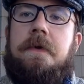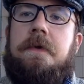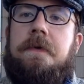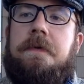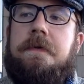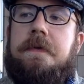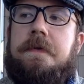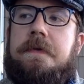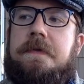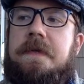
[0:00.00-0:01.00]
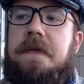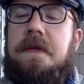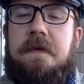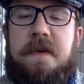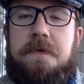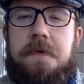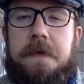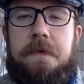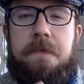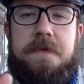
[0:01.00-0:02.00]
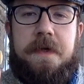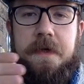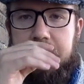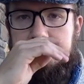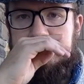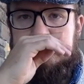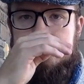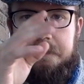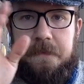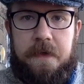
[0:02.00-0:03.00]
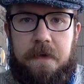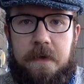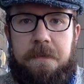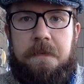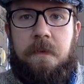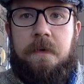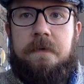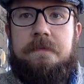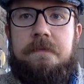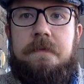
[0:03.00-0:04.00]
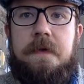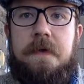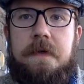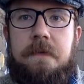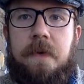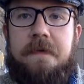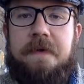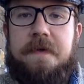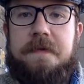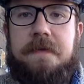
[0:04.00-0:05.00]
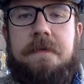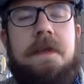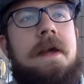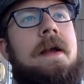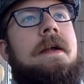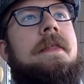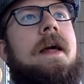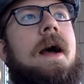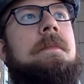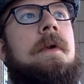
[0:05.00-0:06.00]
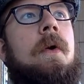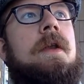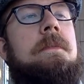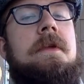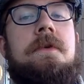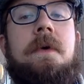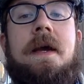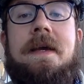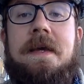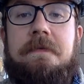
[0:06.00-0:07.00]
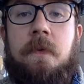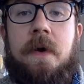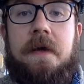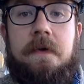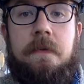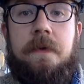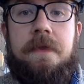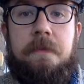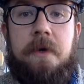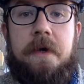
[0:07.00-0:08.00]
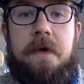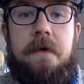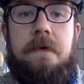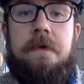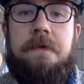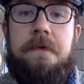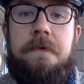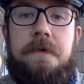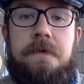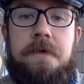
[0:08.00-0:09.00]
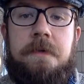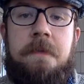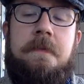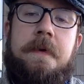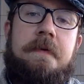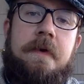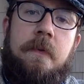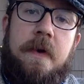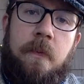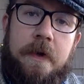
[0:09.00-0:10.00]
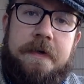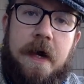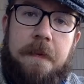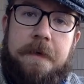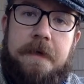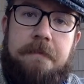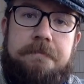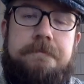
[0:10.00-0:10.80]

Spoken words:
you'll see eventually, once I can get a little bit more Wi-Fi signal, that I'm going to be doing a giveaway with the book through YouTube. I'm going to be giving away one copy